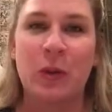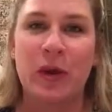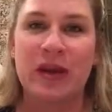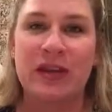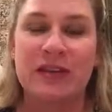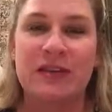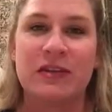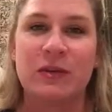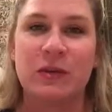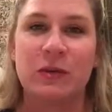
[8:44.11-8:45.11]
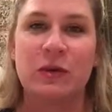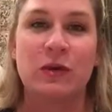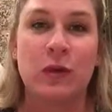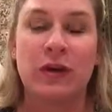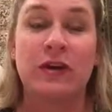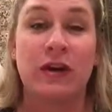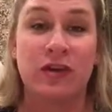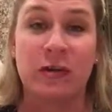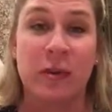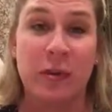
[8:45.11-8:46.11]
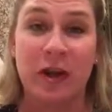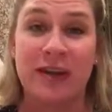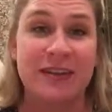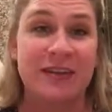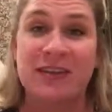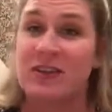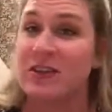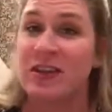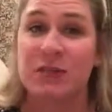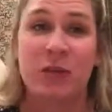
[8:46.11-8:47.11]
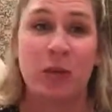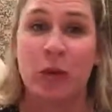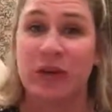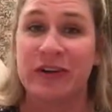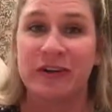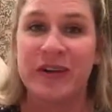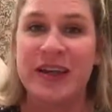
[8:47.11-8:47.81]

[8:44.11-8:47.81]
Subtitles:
what it needs to store in long-term memory, because it's just going to be bored.